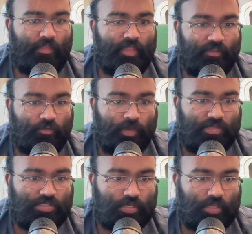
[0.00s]
Next
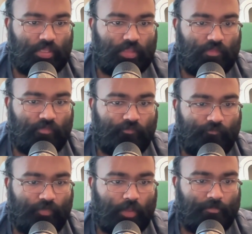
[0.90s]
question is
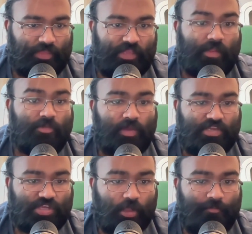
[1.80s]
from
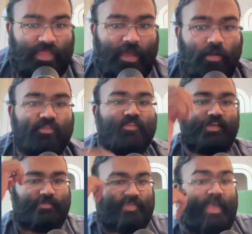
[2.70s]
EWHL. How does
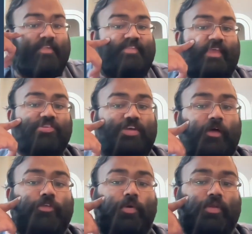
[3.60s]
a second
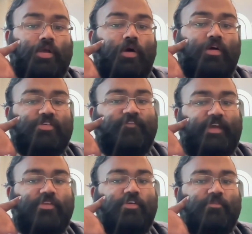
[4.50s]
child going to college
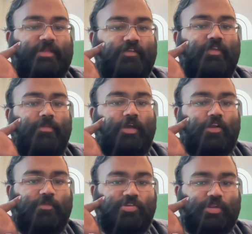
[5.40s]
affect your expected family
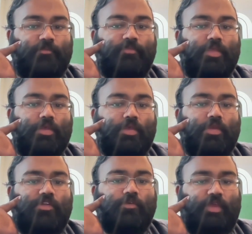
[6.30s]
contribution?
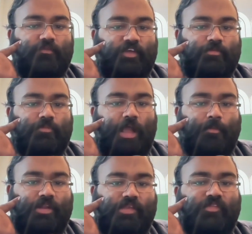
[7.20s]
Do investment
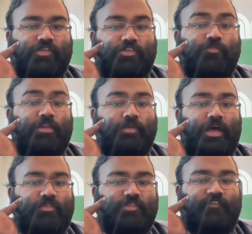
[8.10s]
properties such as rental
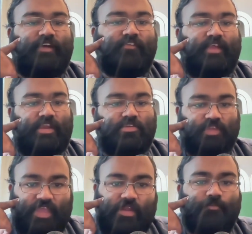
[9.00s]
houses affect financial
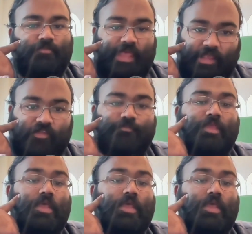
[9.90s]
aid? Thanks.